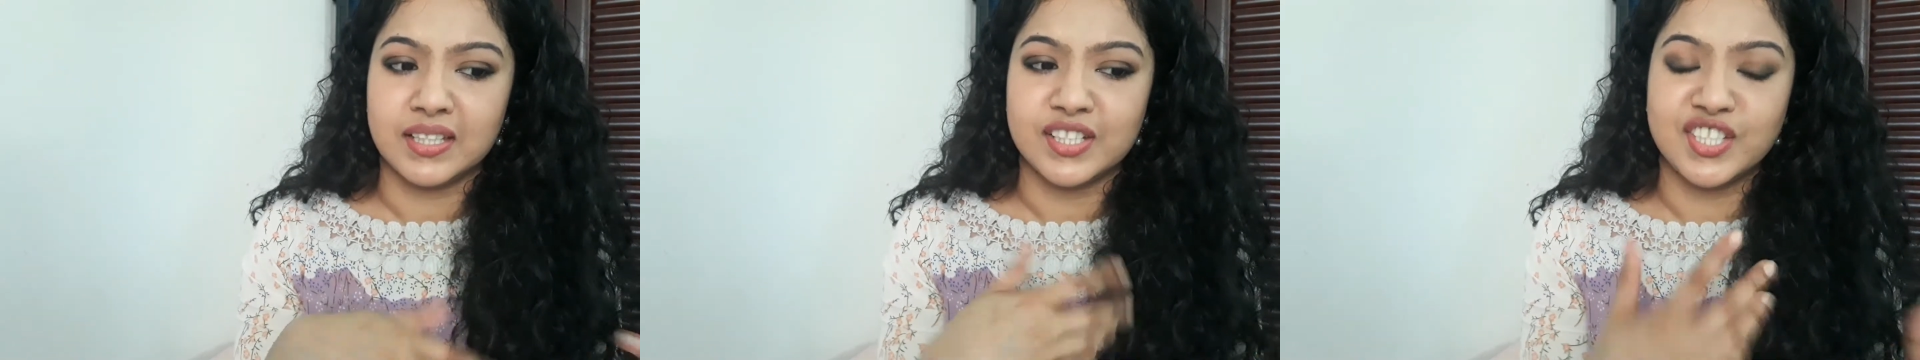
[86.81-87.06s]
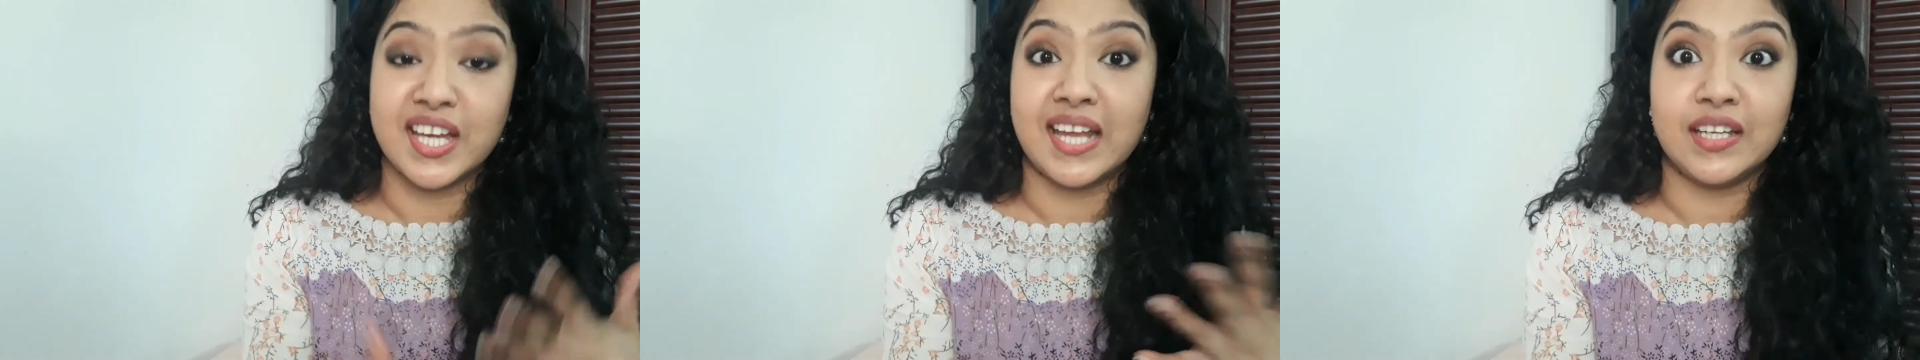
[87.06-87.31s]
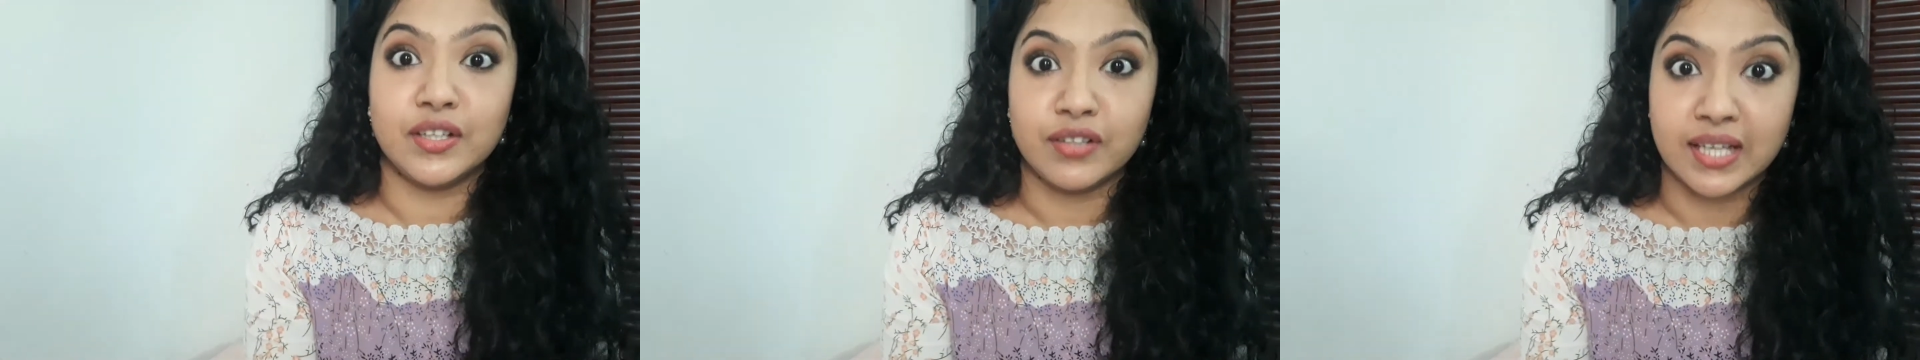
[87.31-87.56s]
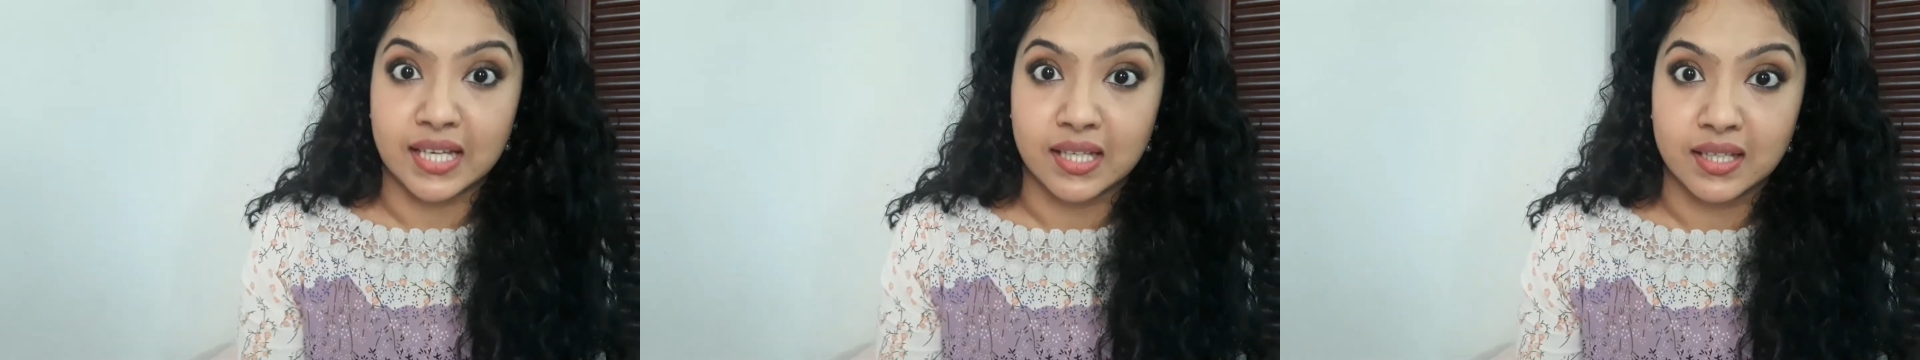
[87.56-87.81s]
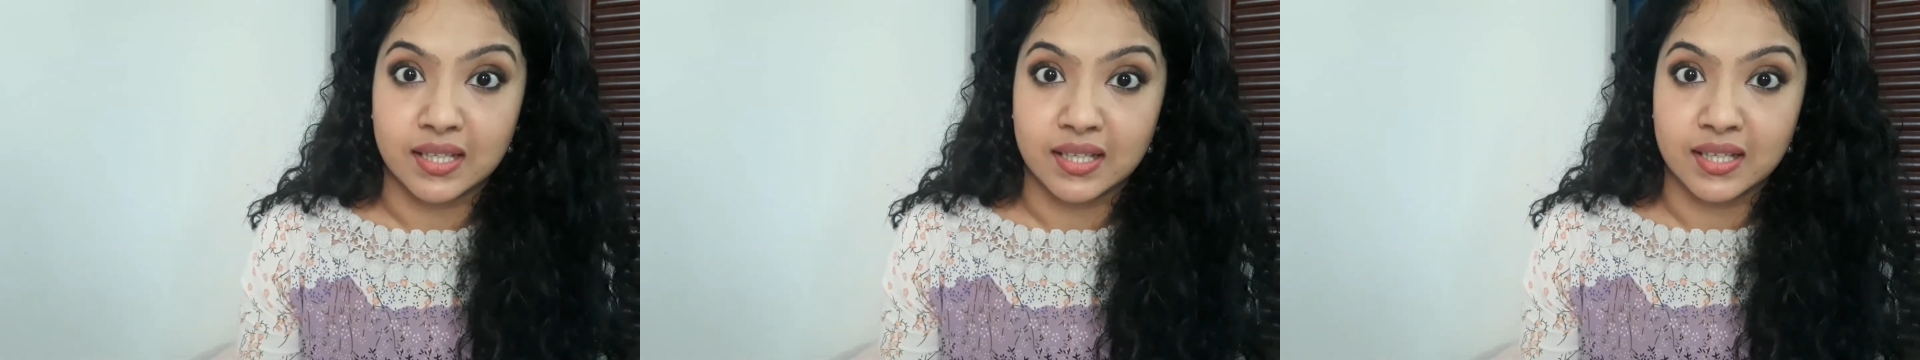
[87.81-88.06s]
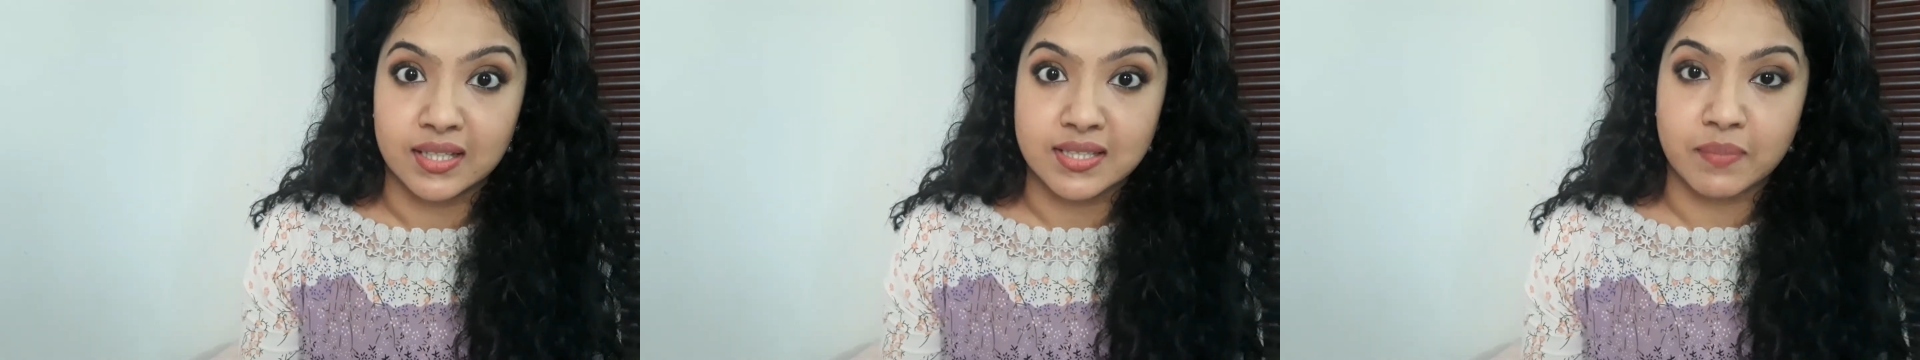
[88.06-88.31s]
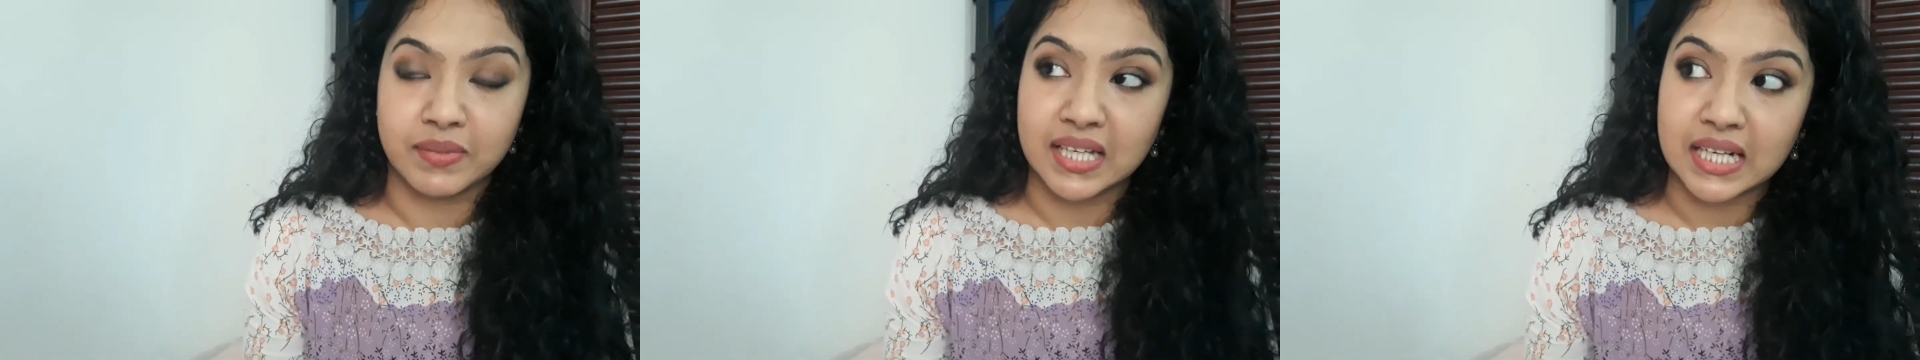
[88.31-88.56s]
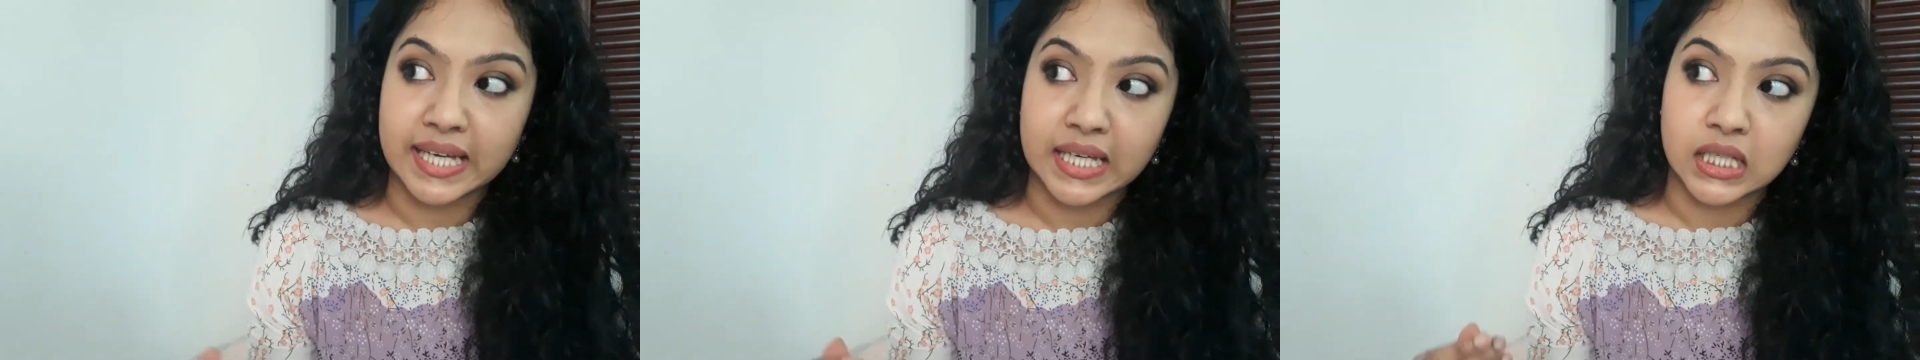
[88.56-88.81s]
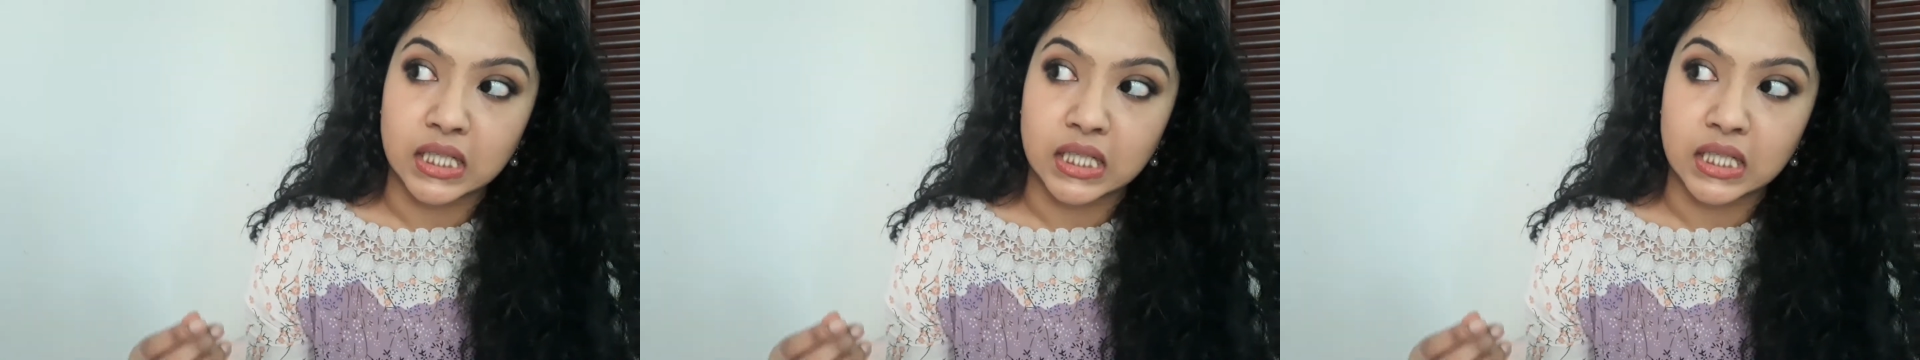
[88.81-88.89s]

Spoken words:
generic, something like